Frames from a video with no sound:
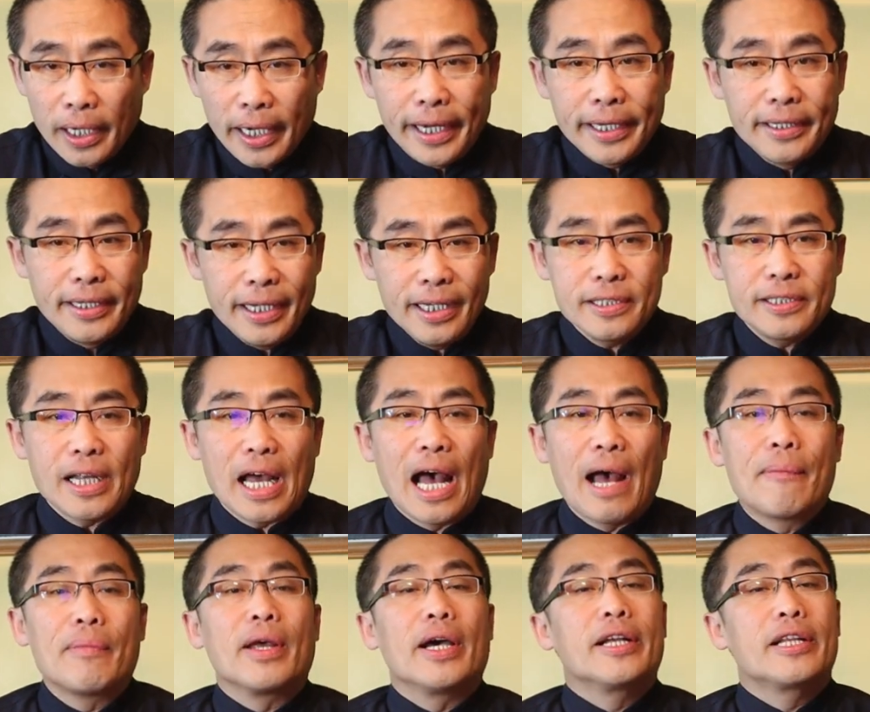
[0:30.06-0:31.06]
It is
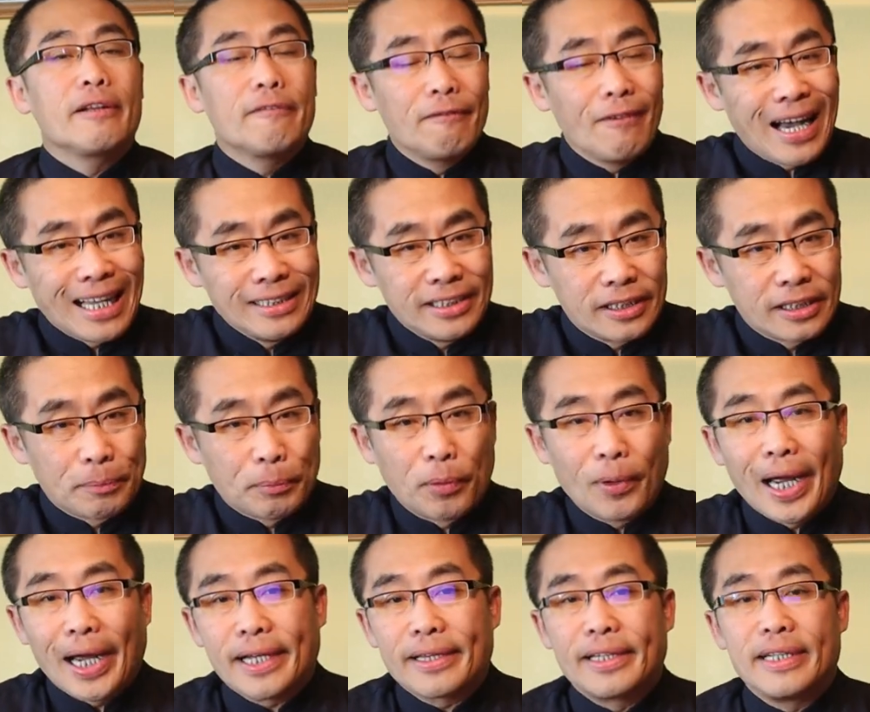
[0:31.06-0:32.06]
an advanced
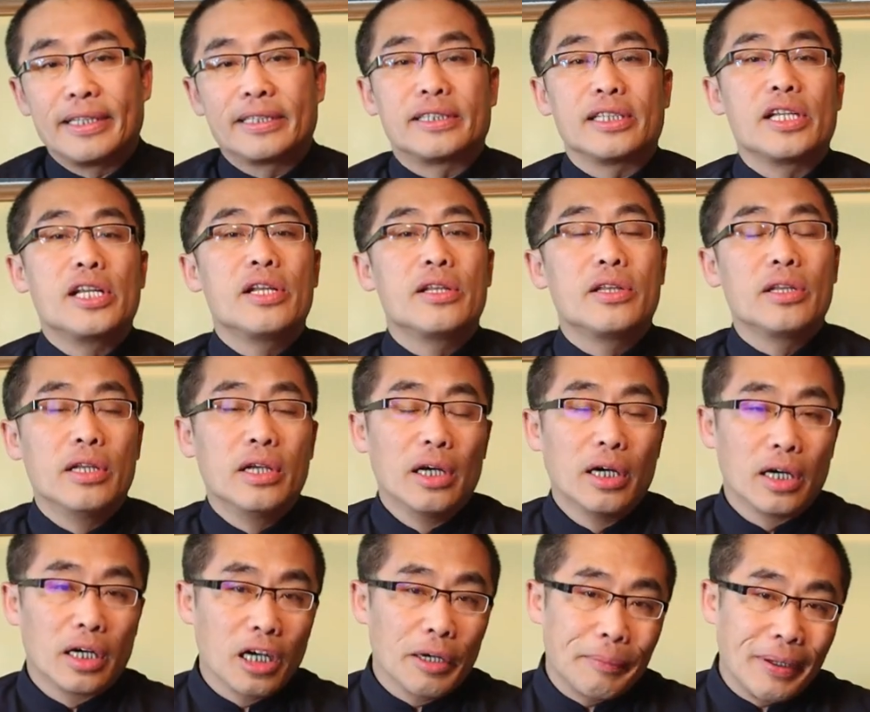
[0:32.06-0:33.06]
practice in
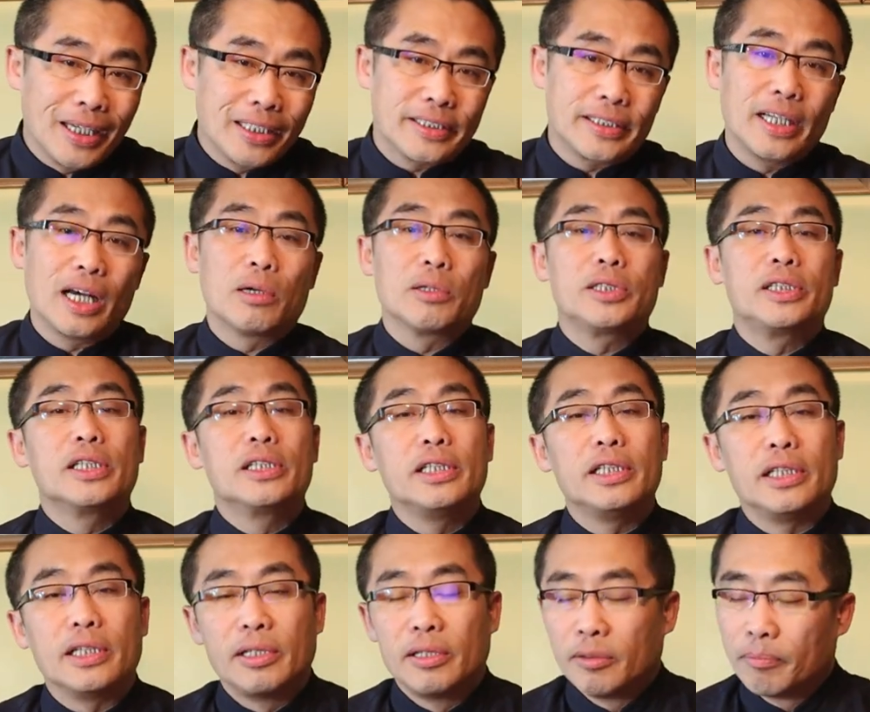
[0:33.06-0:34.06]
Hebei-style
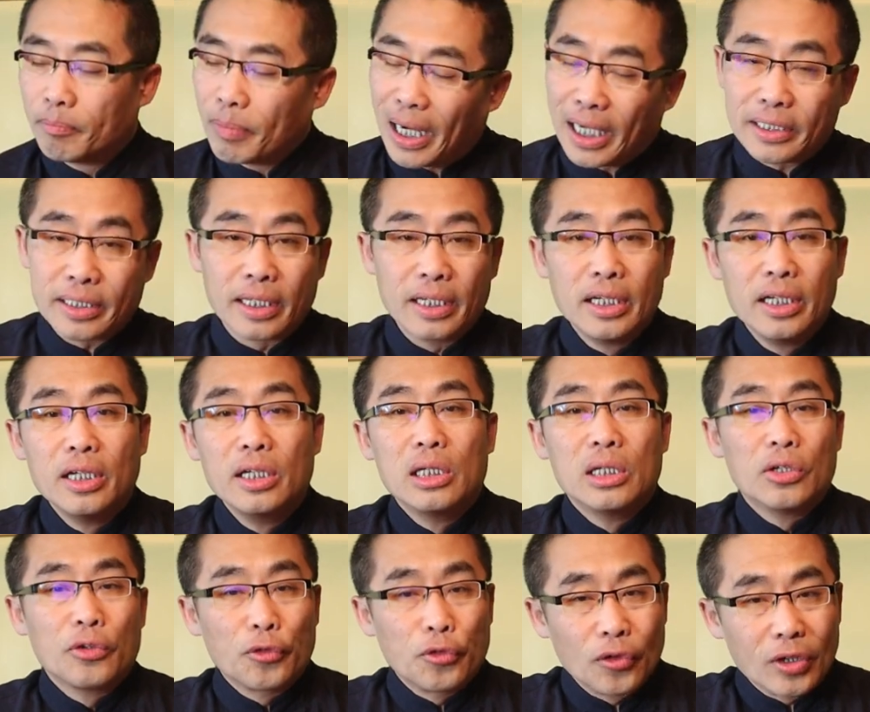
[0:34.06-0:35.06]
Xingyi, but
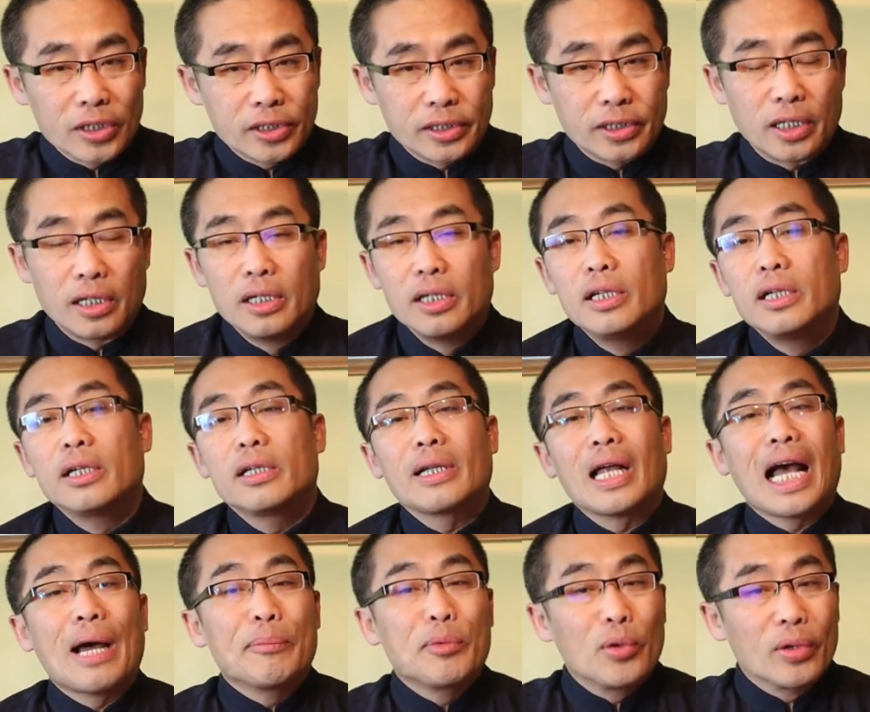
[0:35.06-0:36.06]
first,
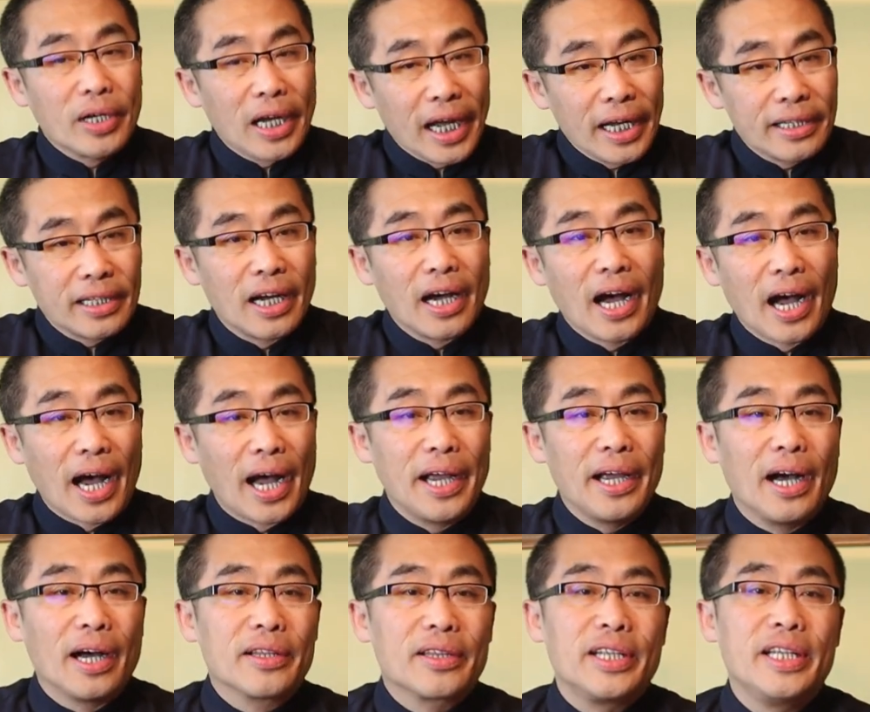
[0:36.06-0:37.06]
time to get
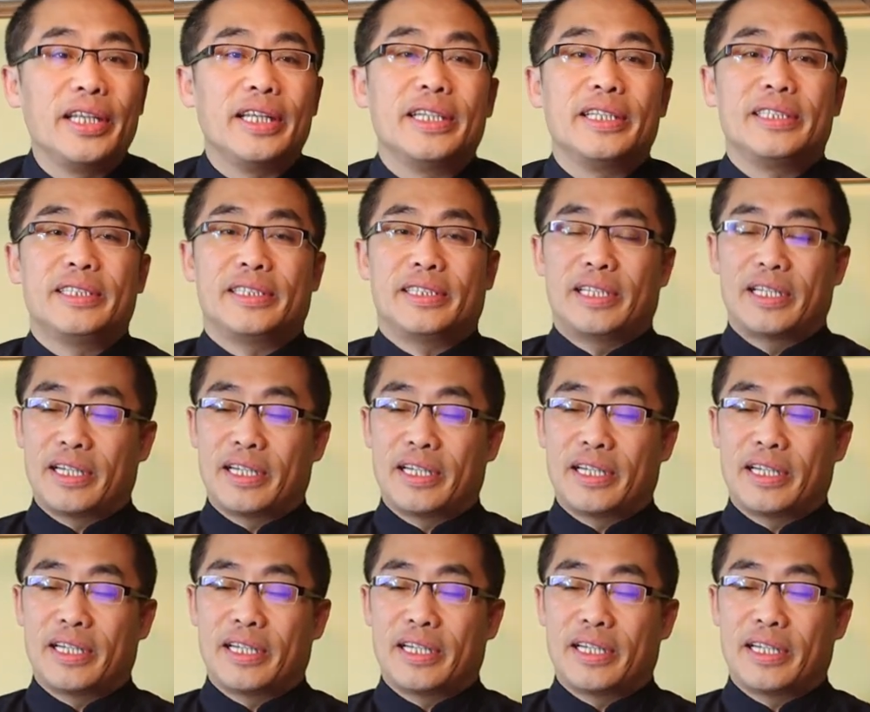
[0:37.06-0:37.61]
high on tea.